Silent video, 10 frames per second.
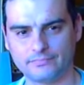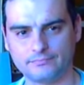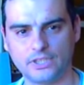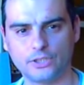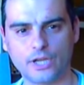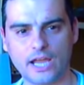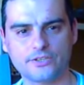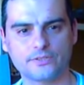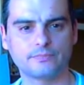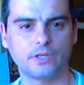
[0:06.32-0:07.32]
Hello
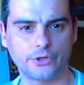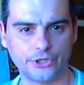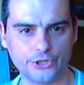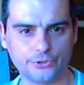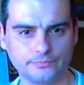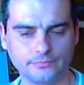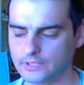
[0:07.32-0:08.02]
guys, how are you?